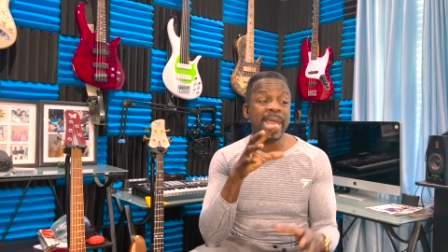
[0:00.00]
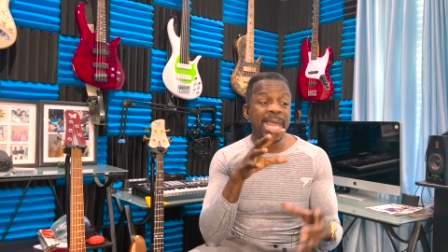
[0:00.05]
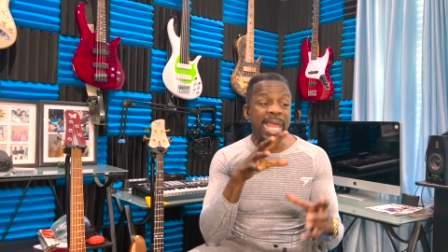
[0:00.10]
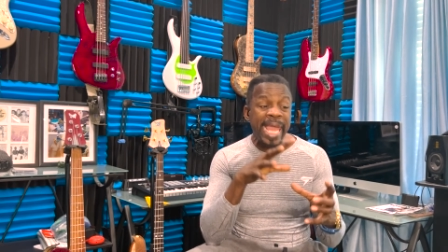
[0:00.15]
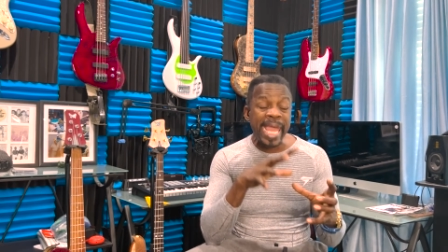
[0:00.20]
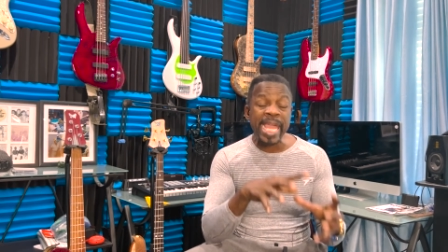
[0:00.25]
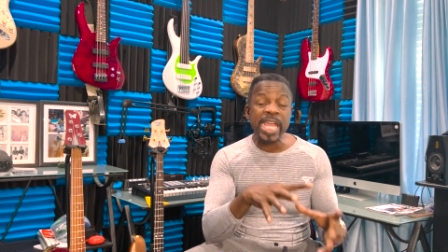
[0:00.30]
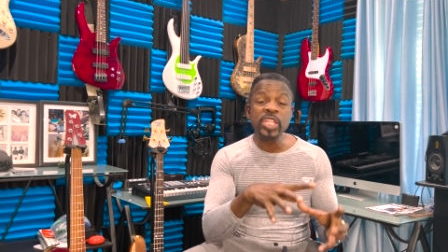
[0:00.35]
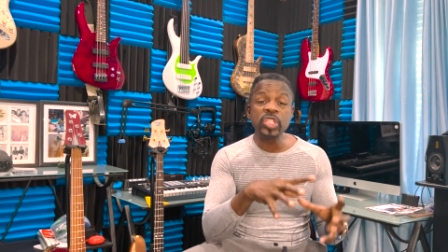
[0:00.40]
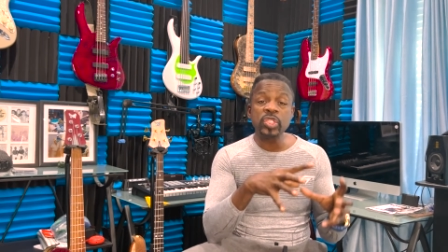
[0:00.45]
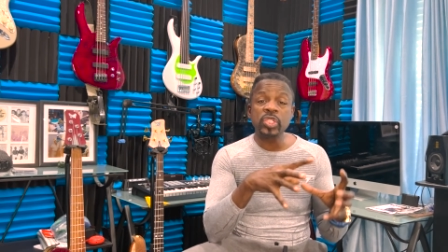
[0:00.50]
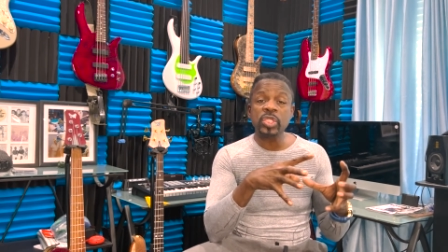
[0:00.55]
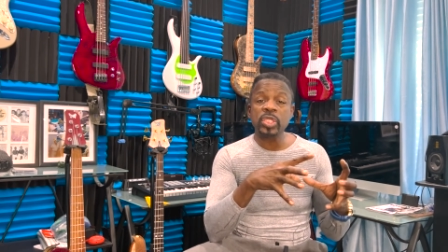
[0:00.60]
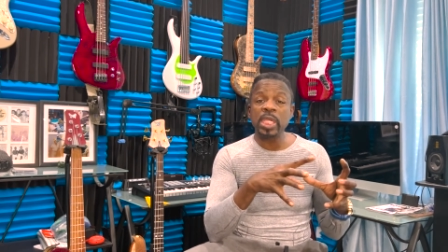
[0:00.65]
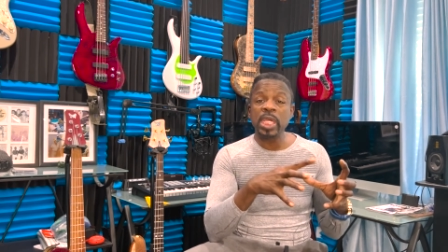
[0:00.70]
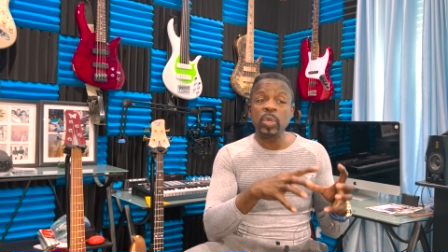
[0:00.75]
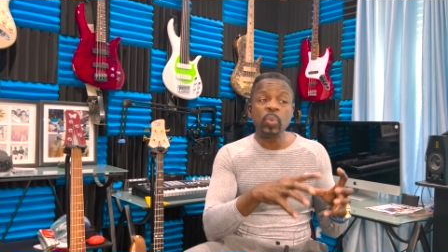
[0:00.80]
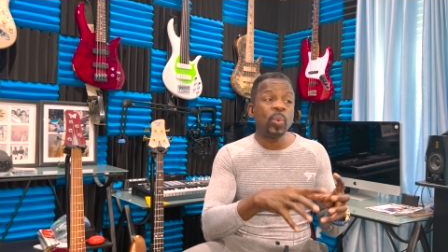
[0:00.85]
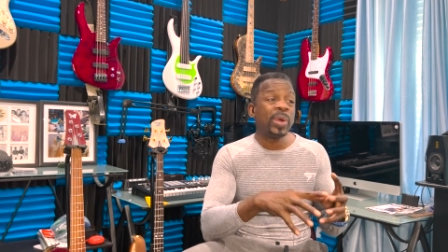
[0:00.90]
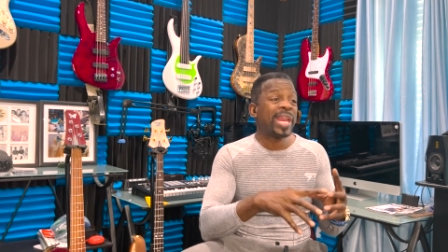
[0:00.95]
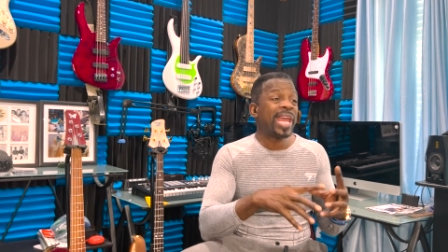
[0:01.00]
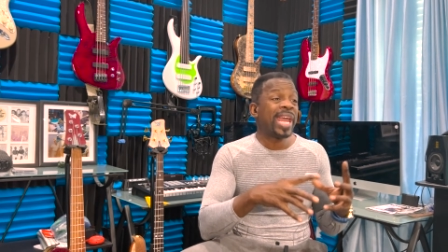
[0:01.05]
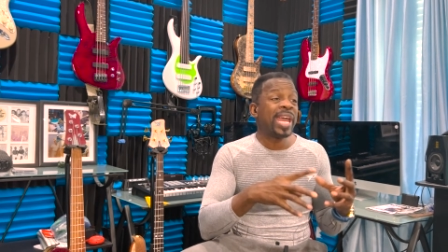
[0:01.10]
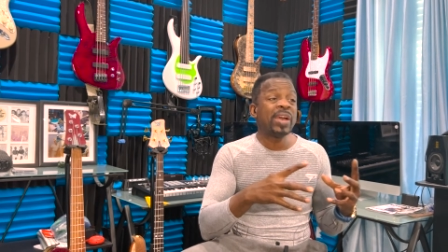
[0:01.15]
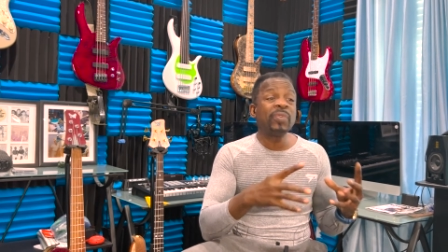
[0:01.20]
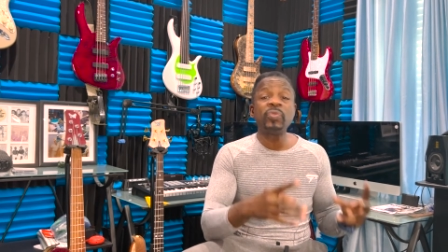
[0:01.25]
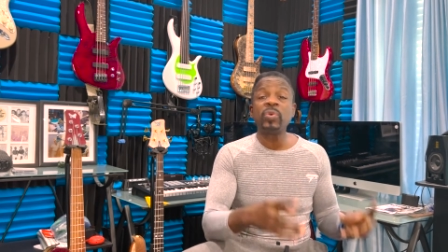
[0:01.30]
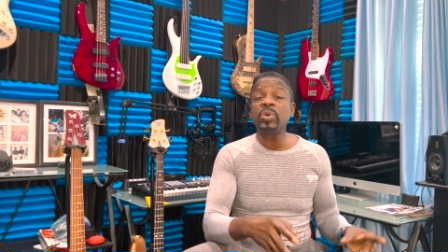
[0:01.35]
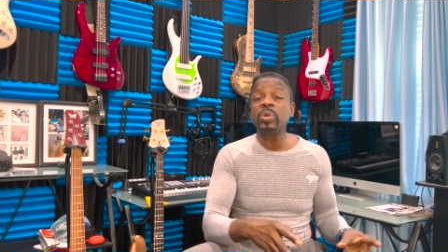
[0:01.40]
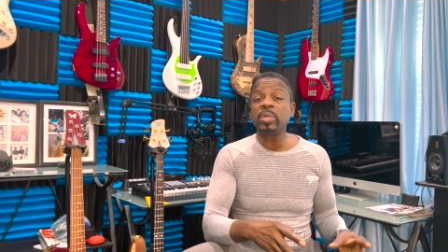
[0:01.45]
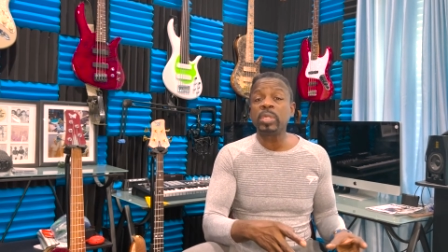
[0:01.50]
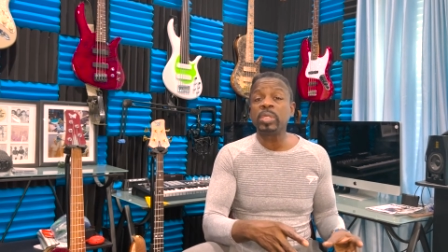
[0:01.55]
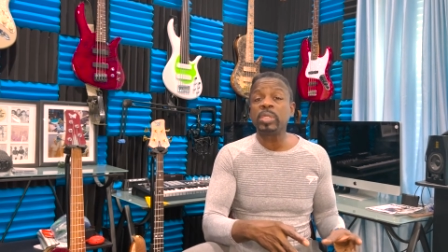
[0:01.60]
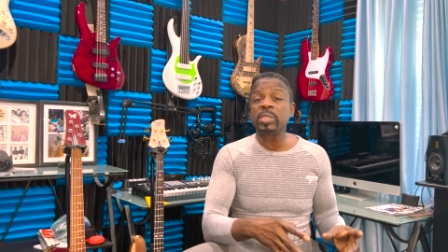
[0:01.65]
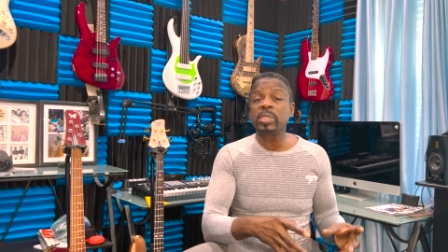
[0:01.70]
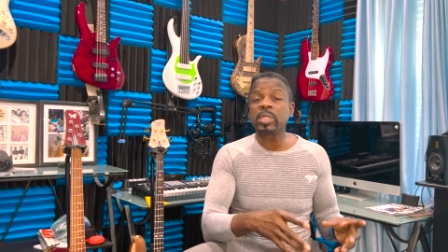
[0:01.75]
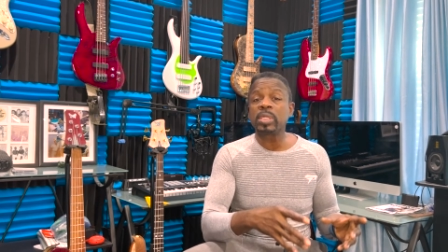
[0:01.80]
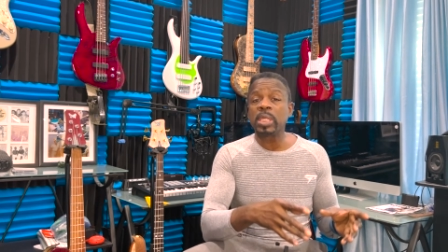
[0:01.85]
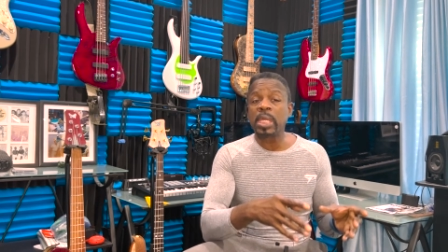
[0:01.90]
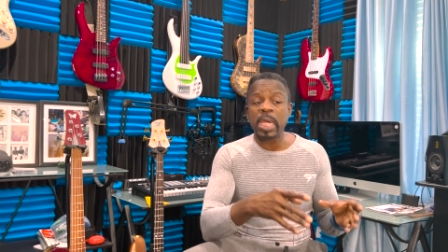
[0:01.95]
aids in whatever
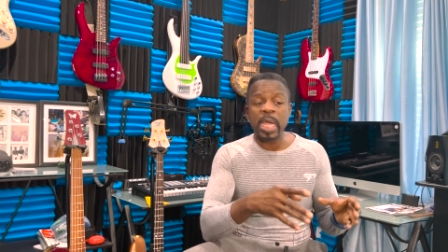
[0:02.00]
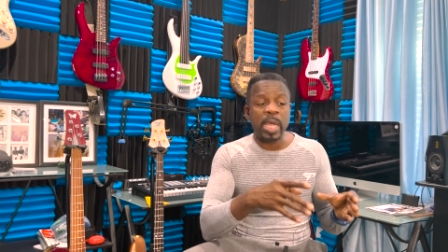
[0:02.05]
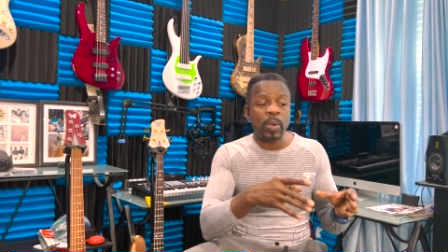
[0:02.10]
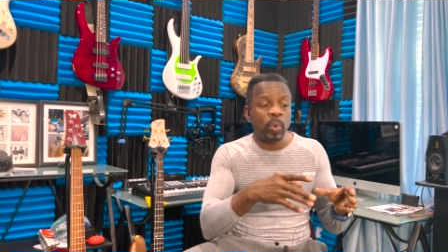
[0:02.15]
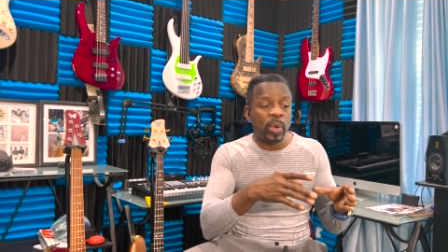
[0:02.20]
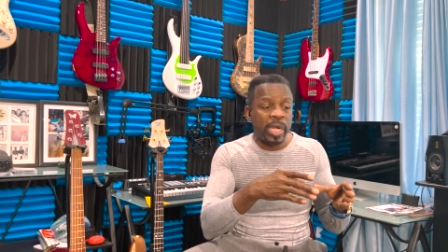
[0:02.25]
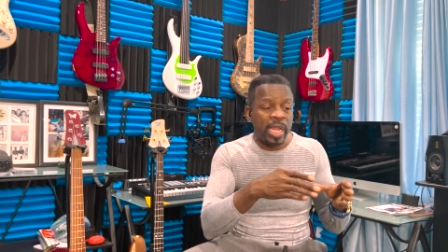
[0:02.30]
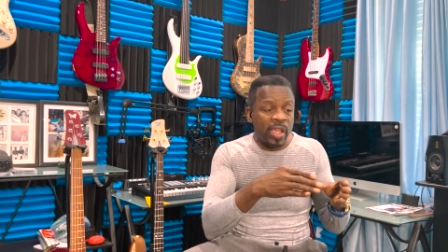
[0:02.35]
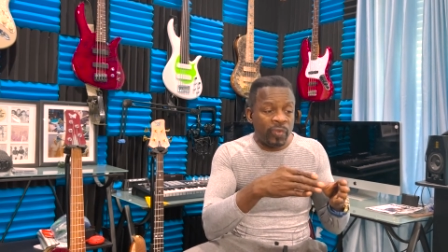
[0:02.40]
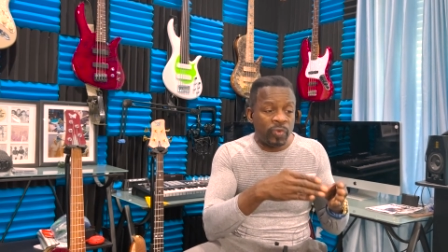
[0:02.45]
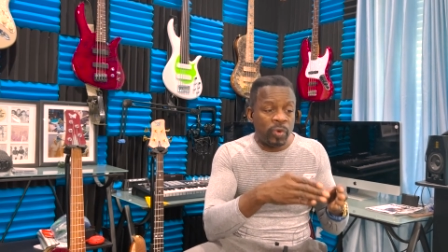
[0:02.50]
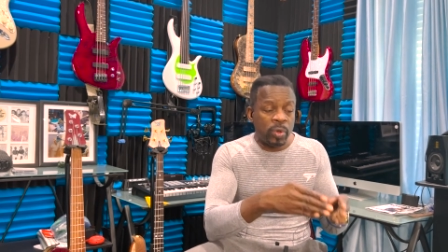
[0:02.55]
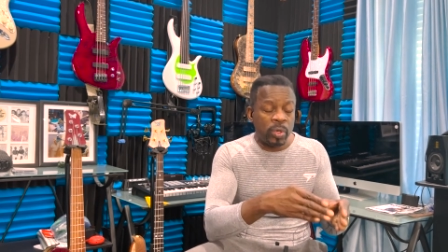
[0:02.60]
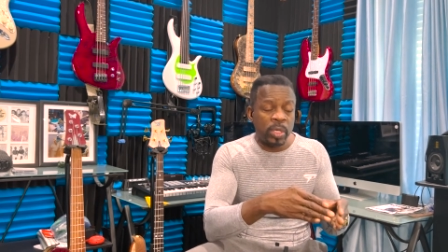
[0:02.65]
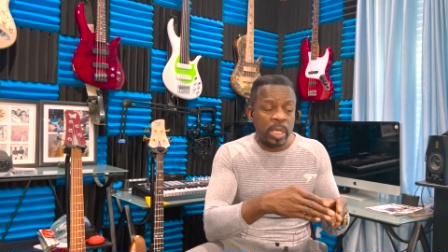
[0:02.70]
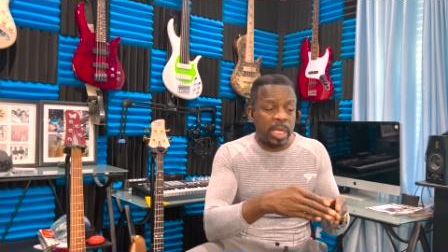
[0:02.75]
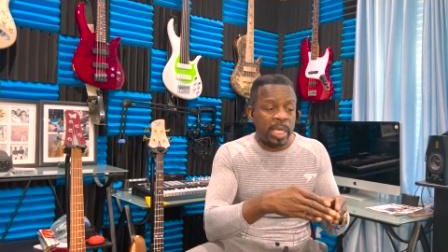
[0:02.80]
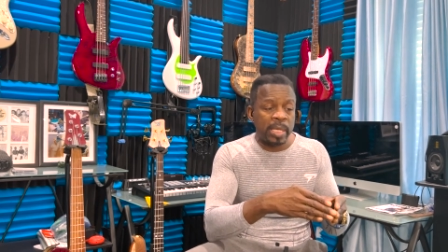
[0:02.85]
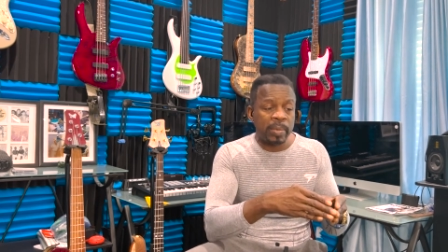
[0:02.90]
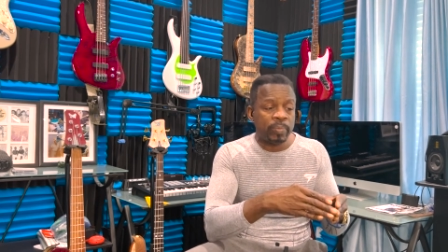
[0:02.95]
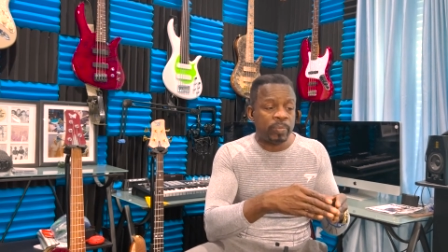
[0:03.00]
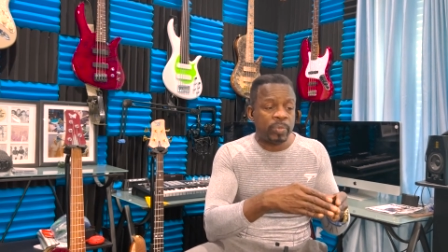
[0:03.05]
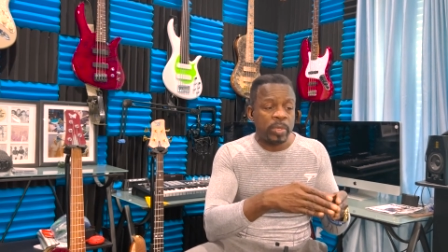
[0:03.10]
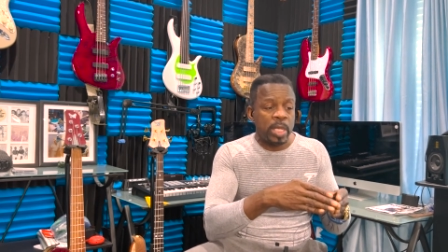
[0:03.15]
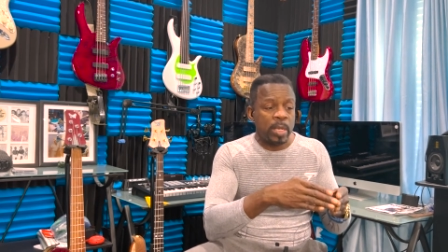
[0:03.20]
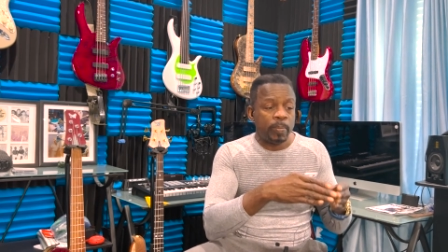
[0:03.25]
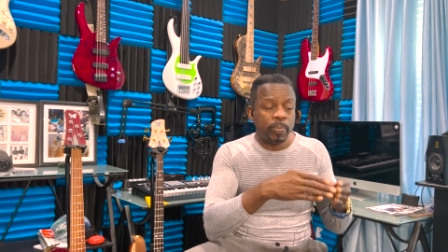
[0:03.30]
uh, uh, whatever um,